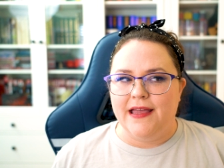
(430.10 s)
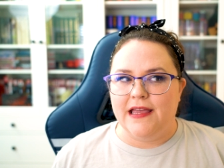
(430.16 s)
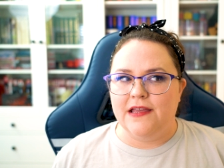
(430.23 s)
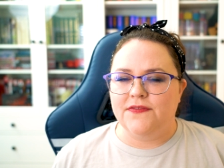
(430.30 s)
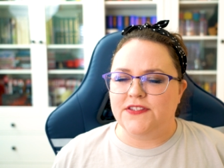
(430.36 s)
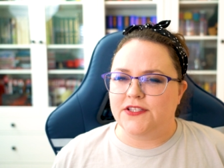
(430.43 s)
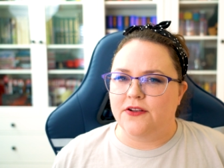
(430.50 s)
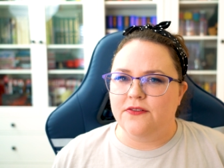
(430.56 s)

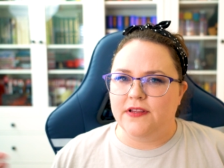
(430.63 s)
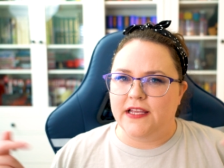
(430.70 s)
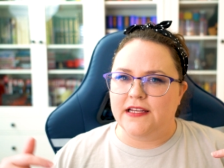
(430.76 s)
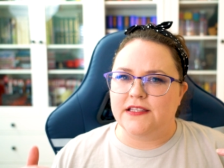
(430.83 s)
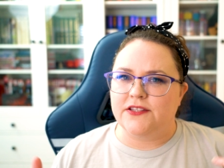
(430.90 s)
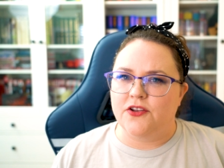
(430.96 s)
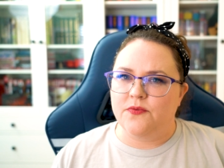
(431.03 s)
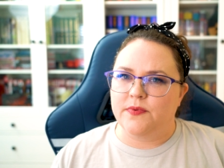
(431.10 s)
If so, let
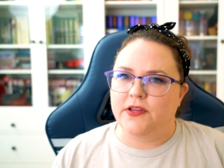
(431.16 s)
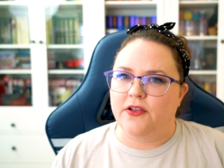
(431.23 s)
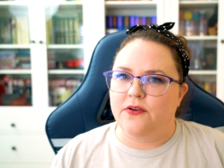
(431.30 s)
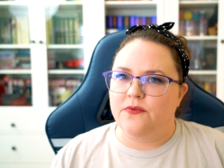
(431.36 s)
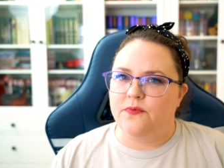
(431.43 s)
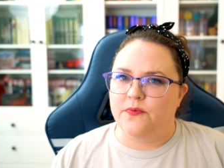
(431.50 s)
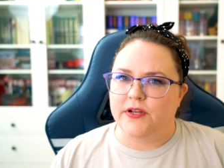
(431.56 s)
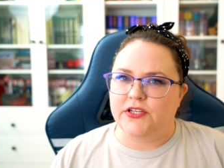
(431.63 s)
us know
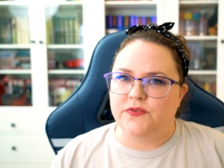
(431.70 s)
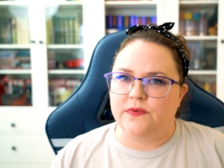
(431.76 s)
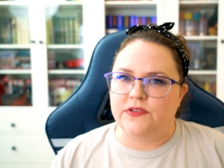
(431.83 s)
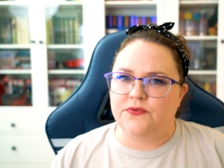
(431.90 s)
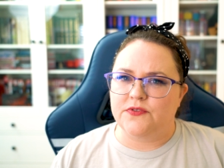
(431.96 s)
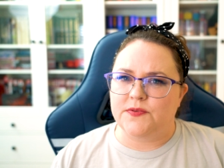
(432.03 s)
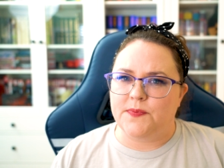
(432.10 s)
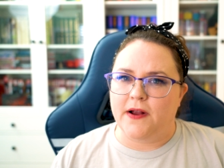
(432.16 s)
below which ones
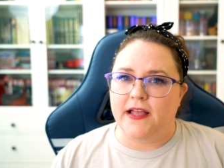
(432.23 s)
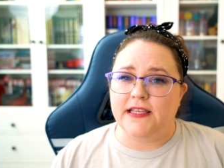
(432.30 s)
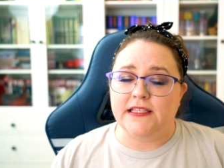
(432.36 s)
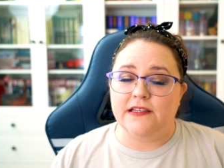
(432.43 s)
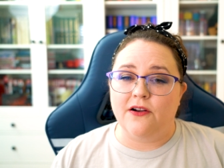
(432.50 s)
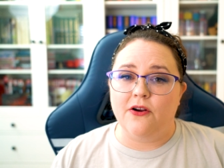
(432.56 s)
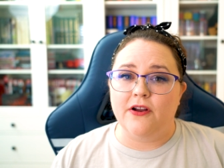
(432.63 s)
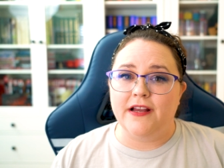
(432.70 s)
were
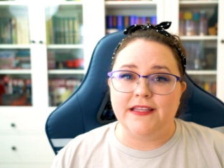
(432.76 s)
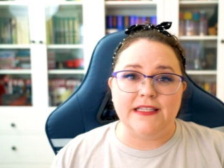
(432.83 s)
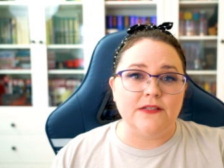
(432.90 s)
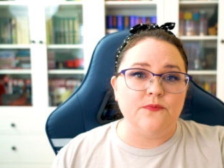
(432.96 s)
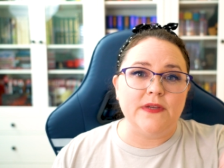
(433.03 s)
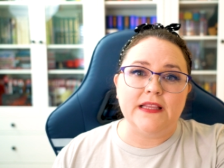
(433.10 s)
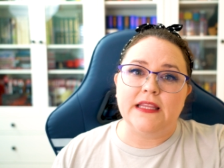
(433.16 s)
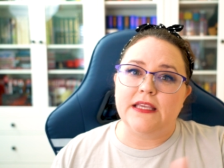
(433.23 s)
surprises or
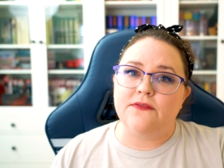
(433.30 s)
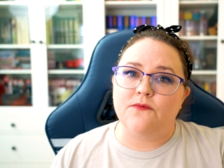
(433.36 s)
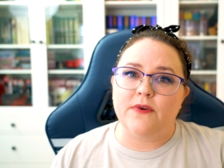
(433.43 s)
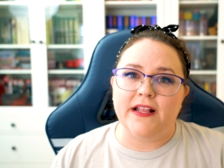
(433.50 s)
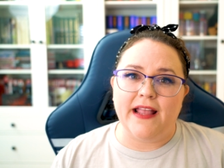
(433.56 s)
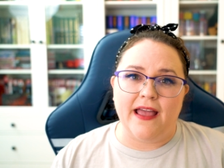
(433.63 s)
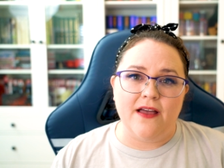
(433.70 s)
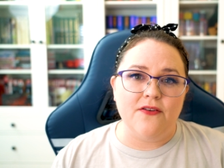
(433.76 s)
did we leave
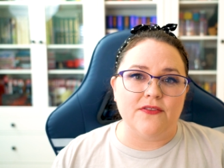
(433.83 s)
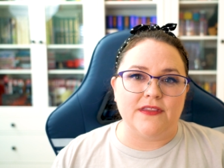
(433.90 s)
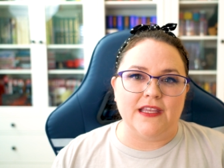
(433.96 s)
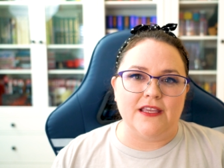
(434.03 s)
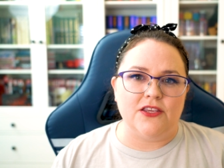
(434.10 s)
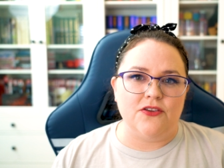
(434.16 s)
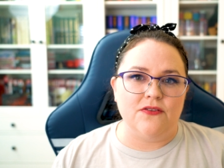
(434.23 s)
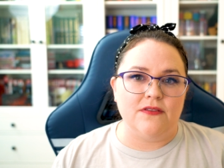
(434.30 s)
one out
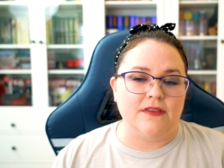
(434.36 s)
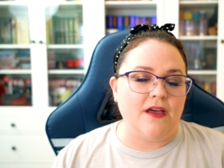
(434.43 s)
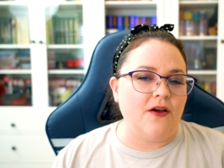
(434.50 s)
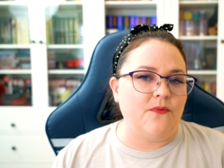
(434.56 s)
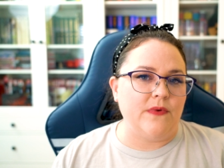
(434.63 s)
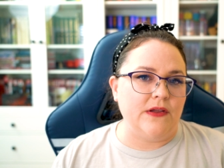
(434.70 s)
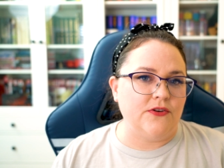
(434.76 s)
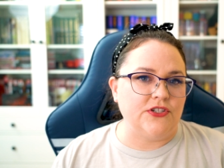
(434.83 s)
that you
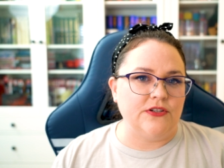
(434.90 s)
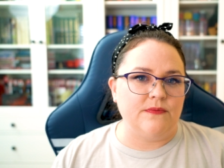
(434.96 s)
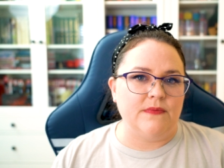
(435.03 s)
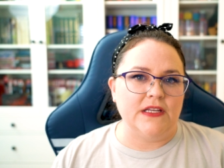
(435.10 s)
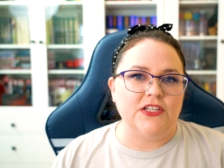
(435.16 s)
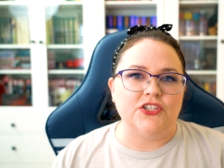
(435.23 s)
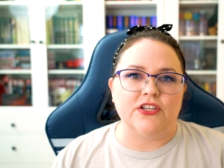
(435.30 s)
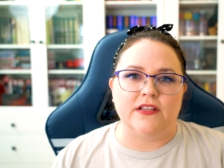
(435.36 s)
thought we should
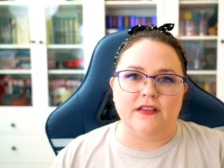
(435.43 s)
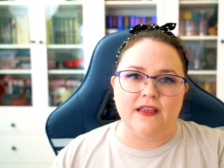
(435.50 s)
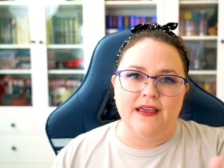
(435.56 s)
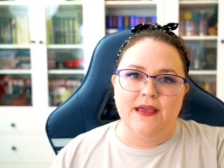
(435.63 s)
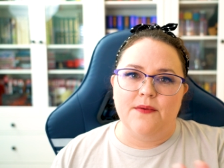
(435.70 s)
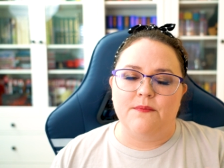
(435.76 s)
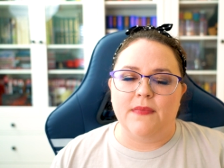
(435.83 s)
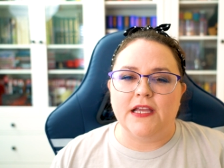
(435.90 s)
mention?
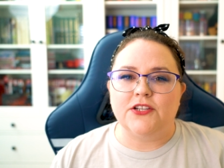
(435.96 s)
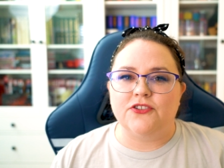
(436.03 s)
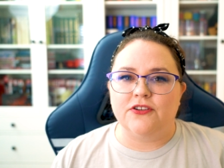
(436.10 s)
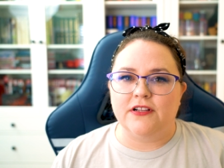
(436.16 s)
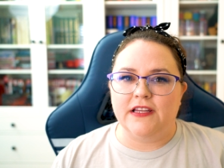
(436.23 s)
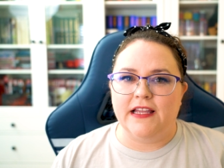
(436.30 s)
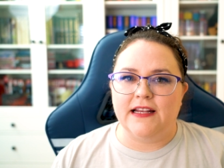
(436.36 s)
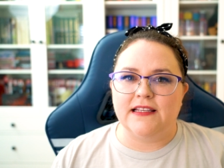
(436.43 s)
Make sure
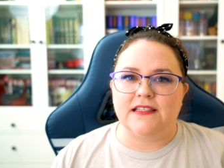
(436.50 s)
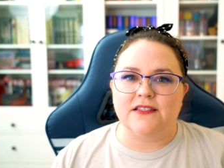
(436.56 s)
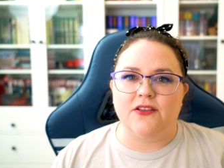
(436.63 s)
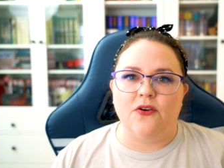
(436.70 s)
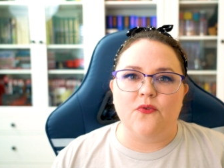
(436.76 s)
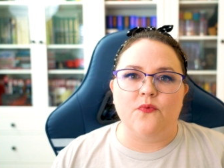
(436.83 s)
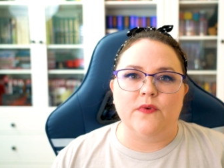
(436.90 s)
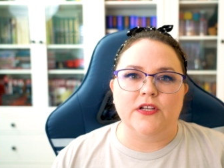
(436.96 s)
to let us
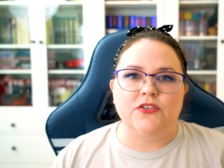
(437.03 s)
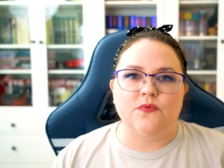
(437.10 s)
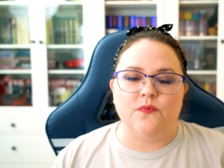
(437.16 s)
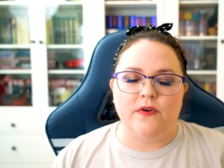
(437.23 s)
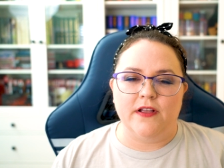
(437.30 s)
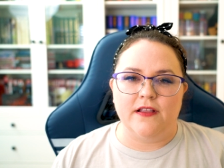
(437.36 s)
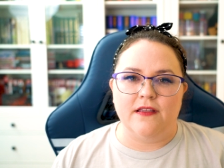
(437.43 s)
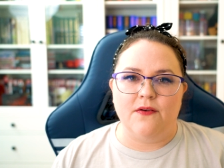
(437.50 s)
know which
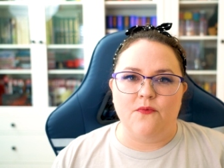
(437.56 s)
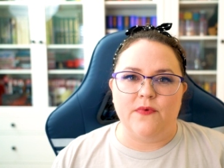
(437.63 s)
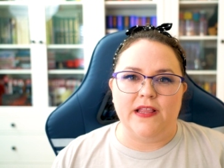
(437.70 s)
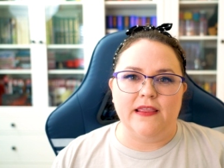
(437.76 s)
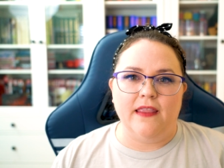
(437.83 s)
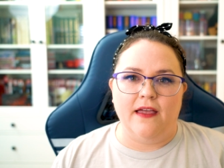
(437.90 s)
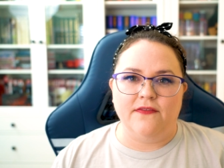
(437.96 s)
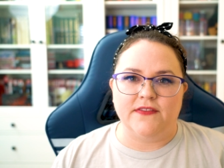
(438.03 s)
one we
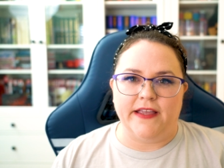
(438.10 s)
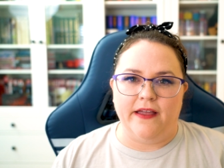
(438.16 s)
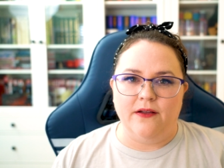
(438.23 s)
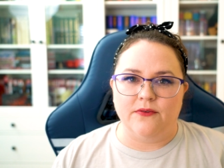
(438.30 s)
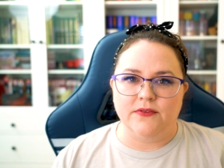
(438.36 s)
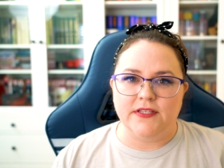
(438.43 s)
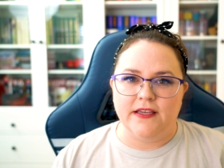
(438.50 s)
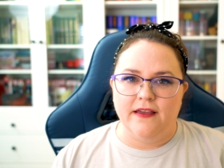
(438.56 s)
left
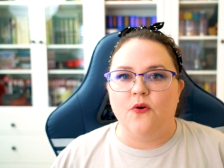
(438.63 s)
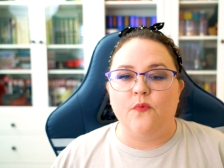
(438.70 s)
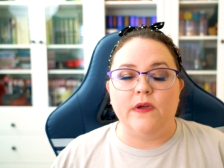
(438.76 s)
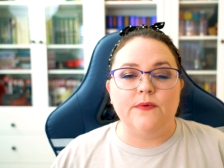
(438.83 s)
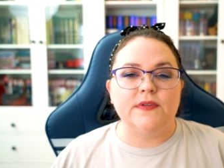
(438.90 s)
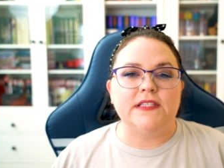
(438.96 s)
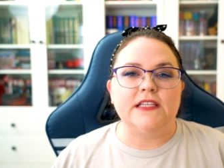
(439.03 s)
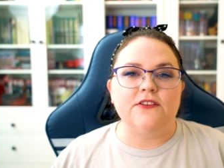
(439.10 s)
out.
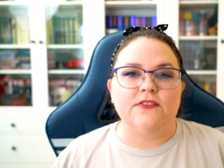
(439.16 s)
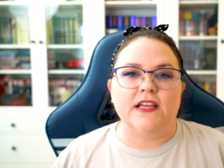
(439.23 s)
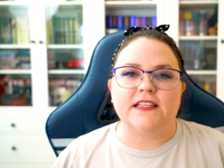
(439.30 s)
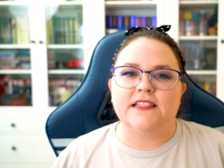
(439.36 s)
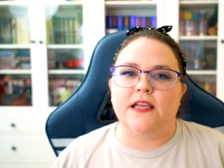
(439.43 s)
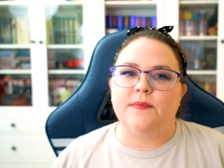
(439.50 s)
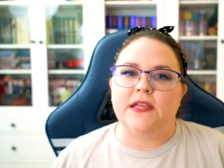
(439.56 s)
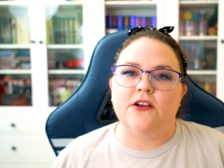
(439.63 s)
We will see you
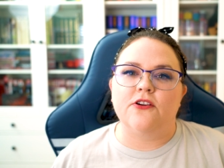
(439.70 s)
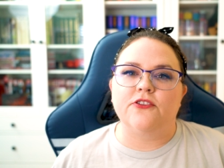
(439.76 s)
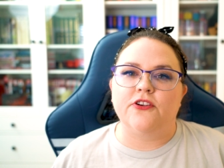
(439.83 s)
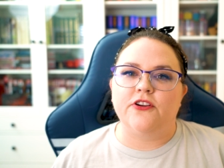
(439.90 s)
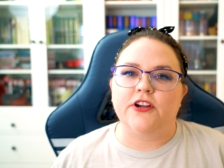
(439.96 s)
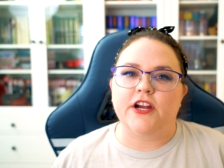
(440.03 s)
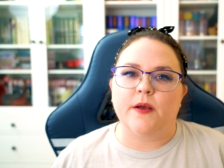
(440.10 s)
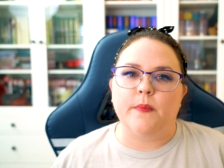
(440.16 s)
next time here on
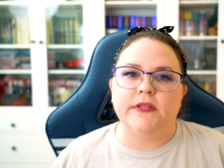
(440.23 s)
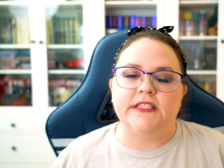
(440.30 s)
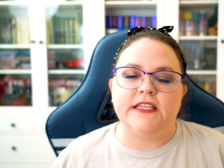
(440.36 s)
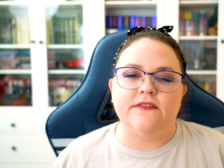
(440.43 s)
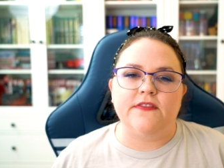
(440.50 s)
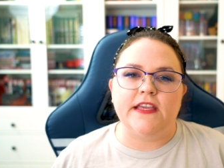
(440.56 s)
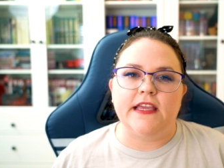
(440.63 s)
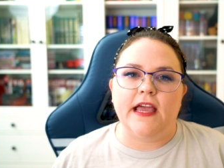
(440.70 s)
Nerdy Couple
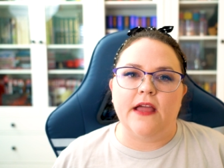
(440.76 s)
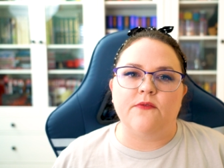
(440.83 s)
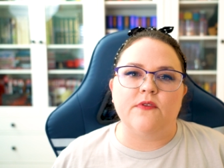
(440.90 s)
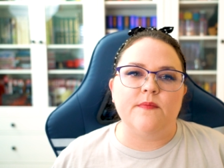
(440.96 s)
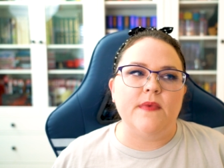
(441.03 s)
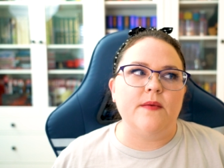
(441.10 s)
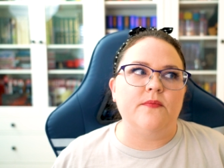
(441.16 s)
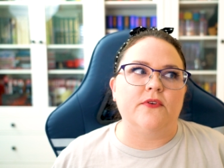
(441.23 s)
TV and
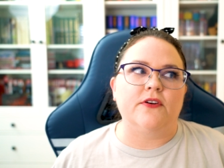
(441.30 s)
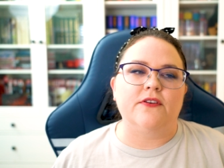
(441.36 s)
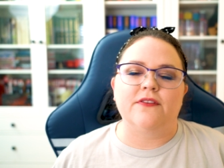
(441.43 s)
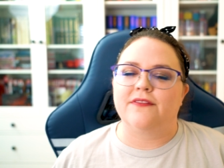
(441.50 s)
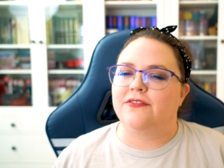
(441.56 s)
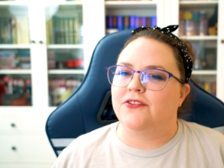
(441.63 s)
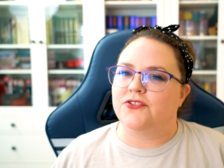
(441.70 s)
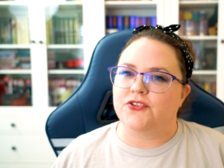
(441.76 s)
remember,
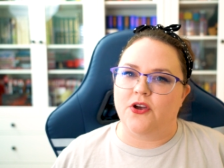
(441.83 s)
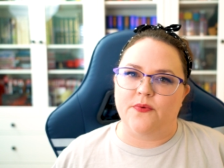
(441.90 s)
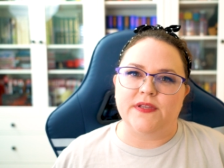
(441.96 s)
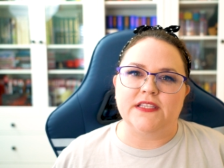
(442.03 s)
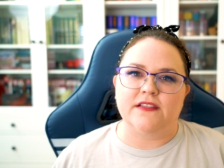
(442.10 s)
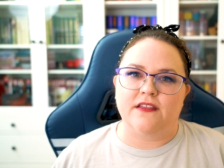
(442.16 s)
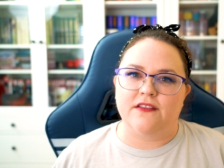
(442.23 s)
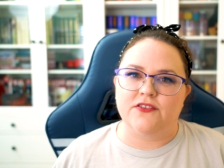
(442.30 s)
there's
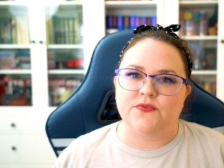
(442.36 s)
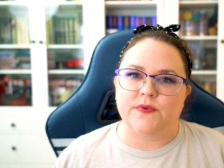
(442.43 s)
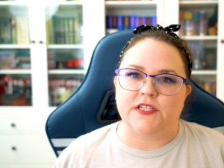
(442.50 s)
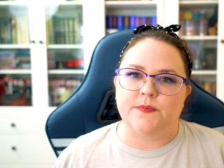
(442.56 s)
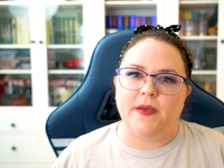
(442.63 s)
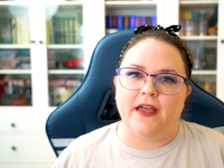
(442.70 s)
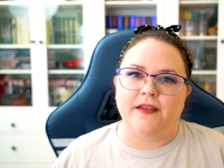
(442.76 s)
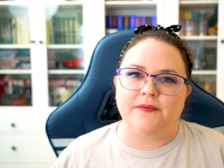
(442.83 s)
always another
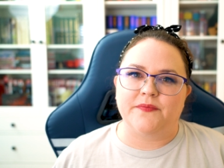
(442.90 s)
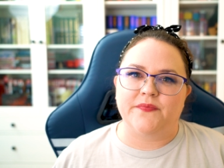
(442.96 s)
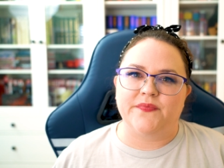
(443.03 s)
switchback.